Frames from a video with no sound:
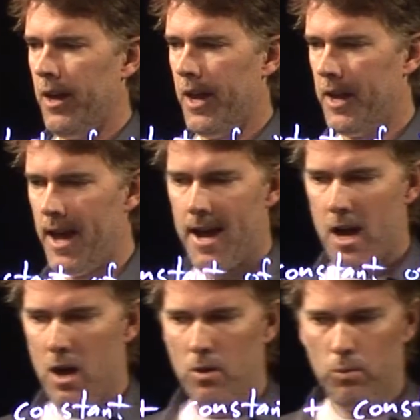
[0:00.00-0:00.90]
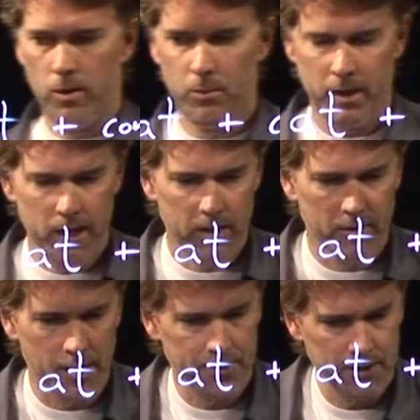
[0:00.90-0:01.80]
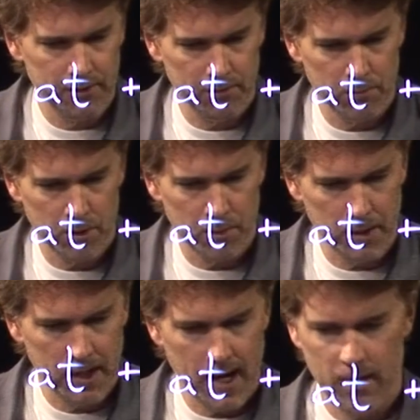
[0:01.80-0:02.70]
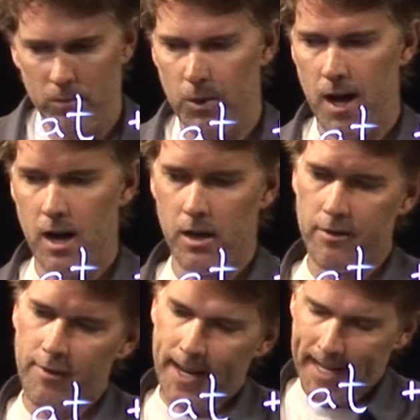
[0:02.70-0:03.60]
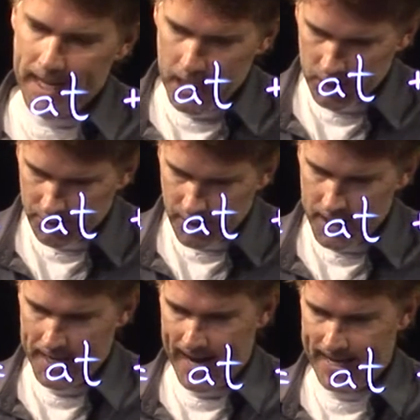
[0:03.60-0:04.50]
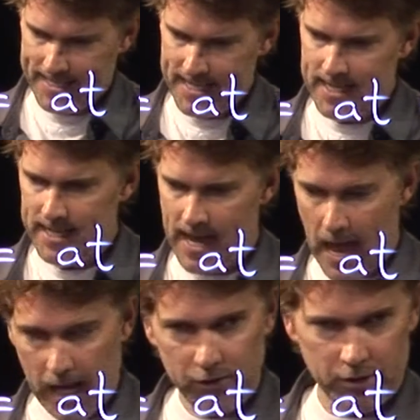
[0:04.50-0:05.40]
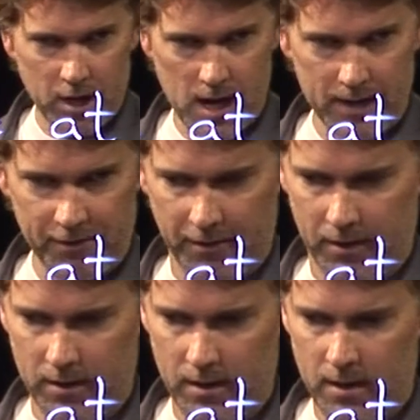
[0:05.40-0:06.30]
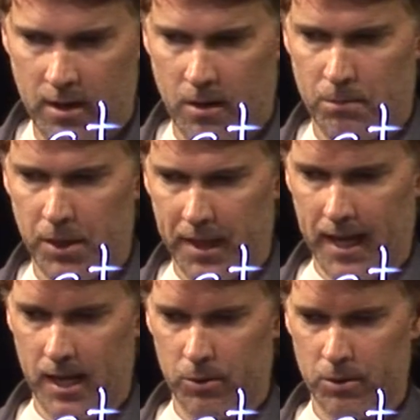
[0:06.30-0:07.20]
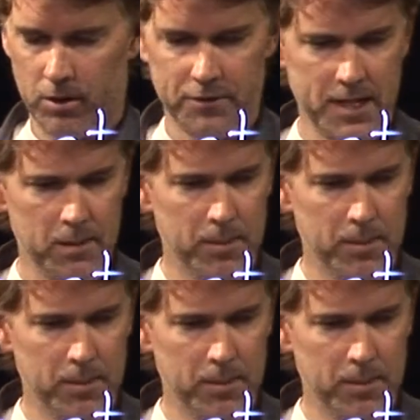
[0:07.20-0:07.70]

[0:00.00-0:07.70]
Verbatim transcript: And now, when we integrate this, what do we get? Well, if I integrate at, a is a constant, but the integral of t